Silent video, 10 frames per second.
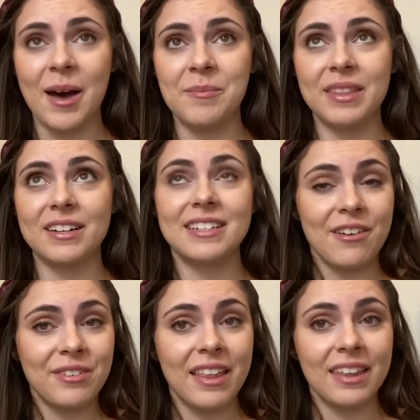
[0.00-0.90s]
There
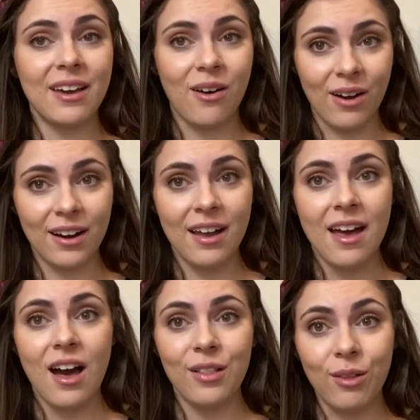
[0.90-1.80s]
definitely are
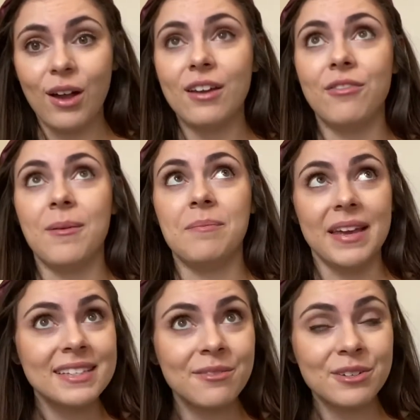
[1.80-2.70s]
a lot of
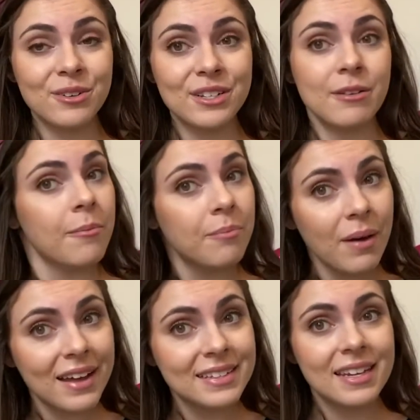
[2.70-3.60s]
amazing resorts,
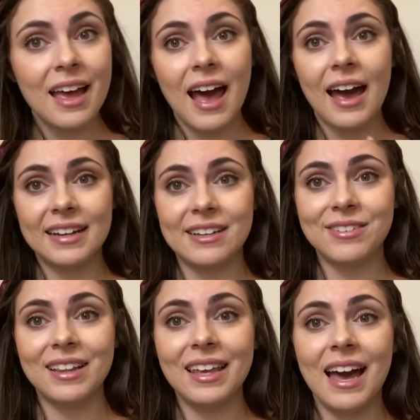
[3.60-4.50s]
but I
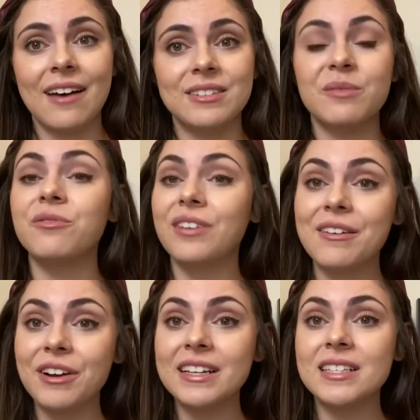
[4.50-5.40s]
definitely have some
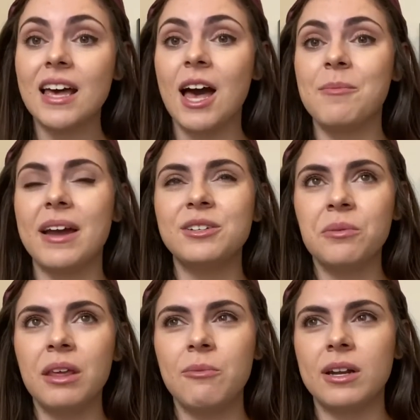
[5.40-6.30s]
favorites. I don't
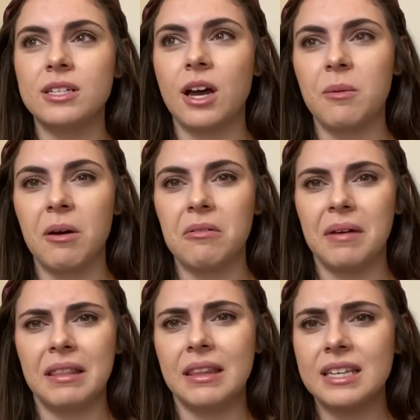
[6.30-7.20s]
really want to talk about my
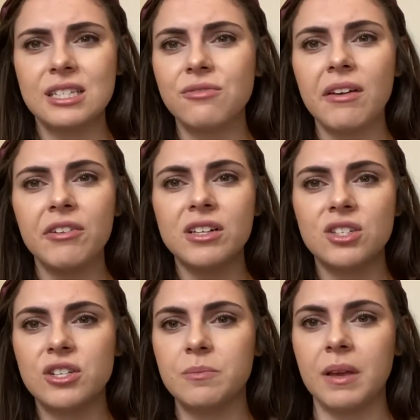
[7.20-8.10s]
least favorites
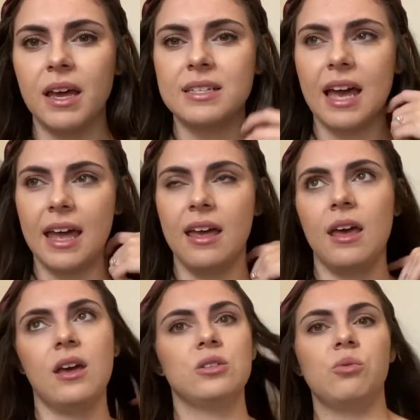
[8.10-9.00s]
just because I
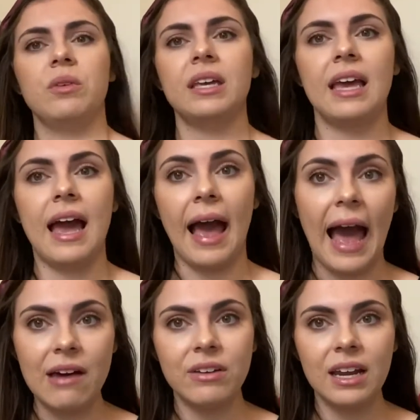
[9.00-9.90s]
don't really
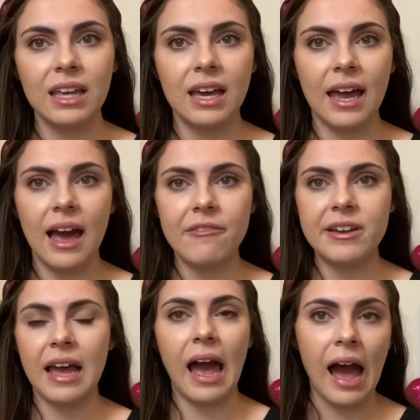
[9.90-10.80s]
have any. I haven't
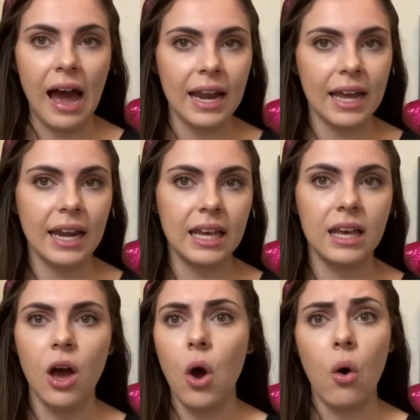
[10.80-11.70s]
had any
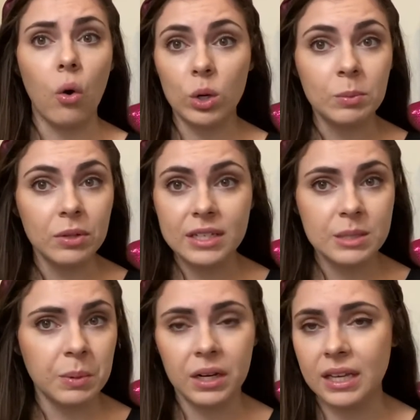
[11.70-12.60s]
horrible
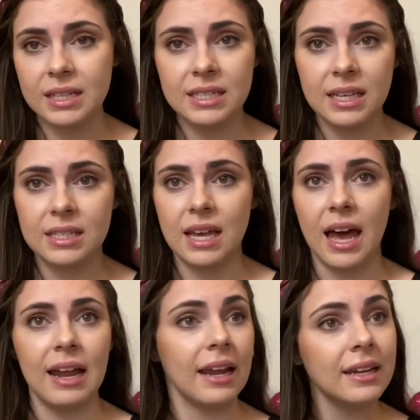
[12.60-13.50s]
experiences
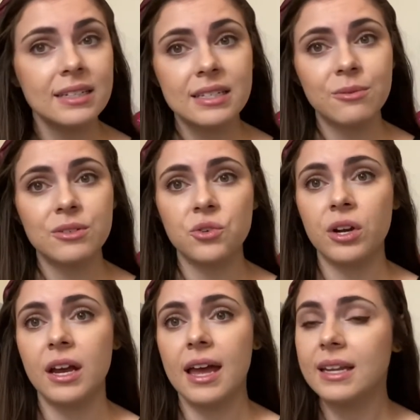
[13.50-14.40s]
at any Disney
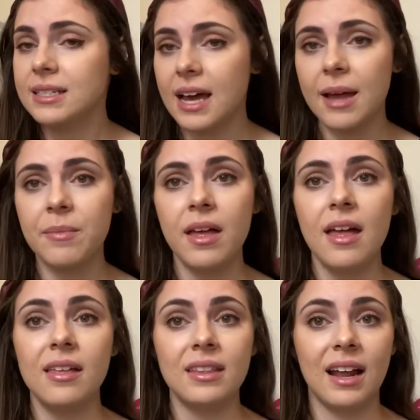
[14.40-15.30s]
resort. Anytime
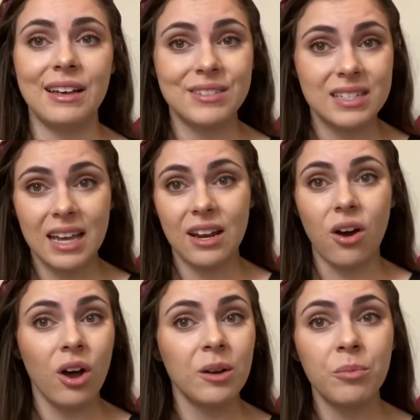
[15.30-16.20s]
that I have stayed
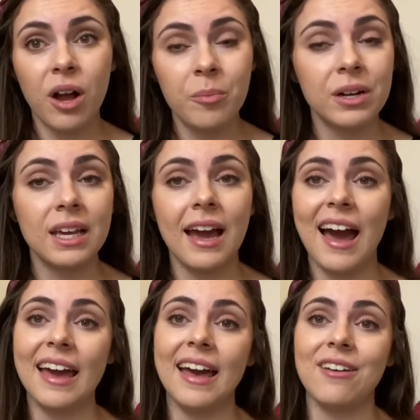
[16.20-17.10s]
on property,
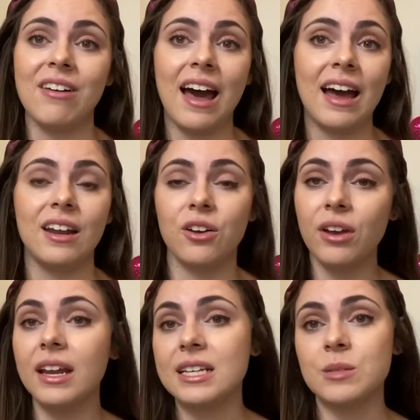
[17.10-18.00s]
I have had a
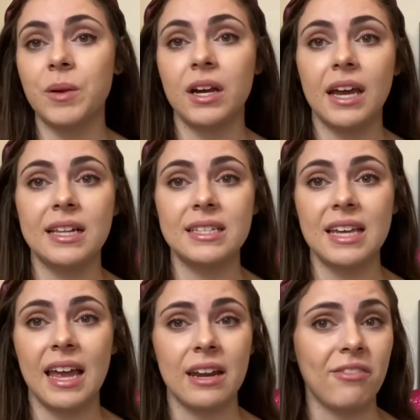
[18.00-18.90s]
great experience,
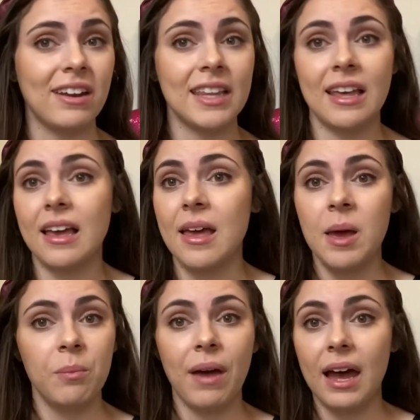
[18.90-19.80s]
and if anything
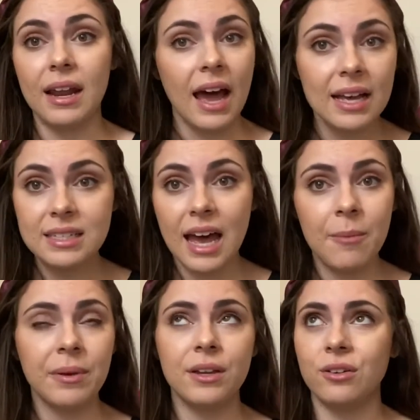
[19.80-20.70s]
bad has
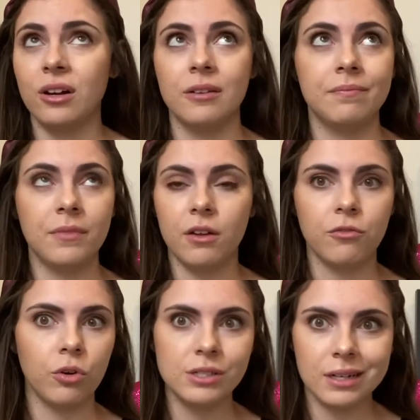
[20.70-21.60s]
happened or
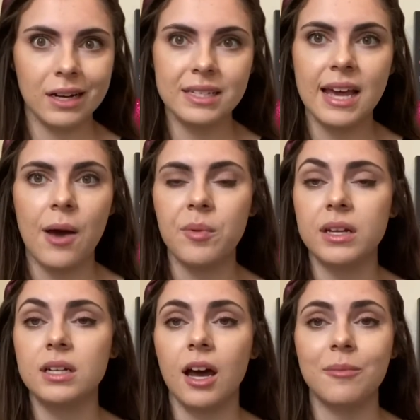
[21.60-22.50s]
unfortunate has
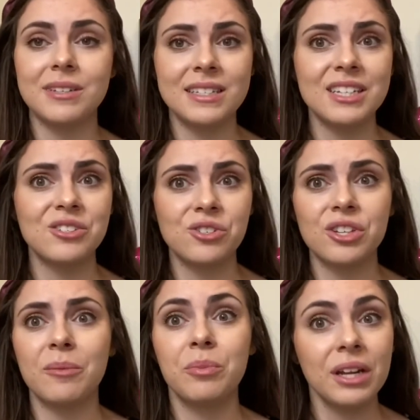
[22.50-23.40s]
happened, Disney is
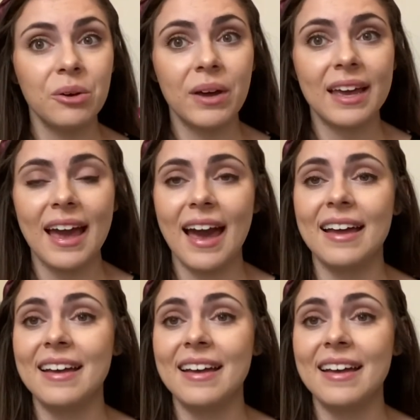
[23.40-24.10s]
usually pretty quick at